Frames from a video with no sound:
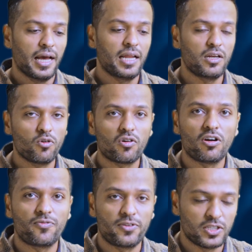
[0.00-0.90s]
and look
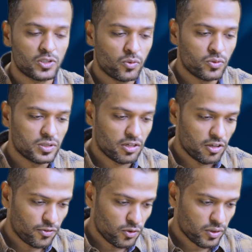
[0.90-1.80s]
out for the zones. Now
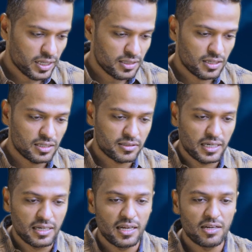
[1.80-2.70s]
if you look at the
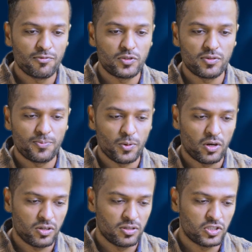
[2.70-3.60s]
trend line which we have
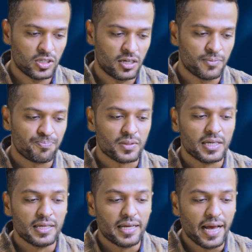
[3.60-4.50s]
plotted in the chart,
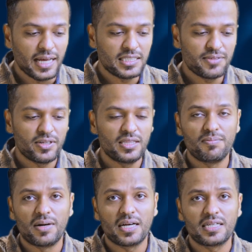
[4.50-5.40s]
as and when
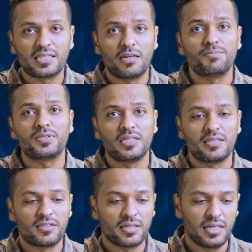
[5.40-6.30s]
the market comes
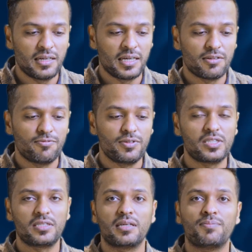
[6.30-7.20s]
near the trend line, we
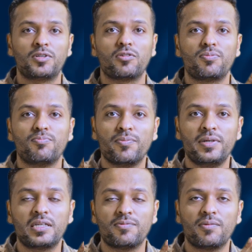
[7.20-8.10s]
see a bit of
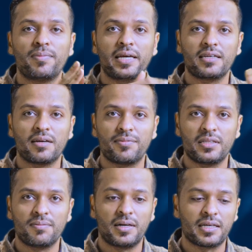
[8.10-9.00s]
momentum of buying coming
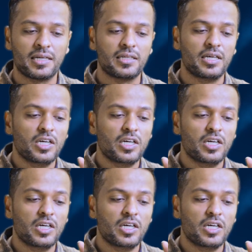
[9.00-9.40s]
in the market.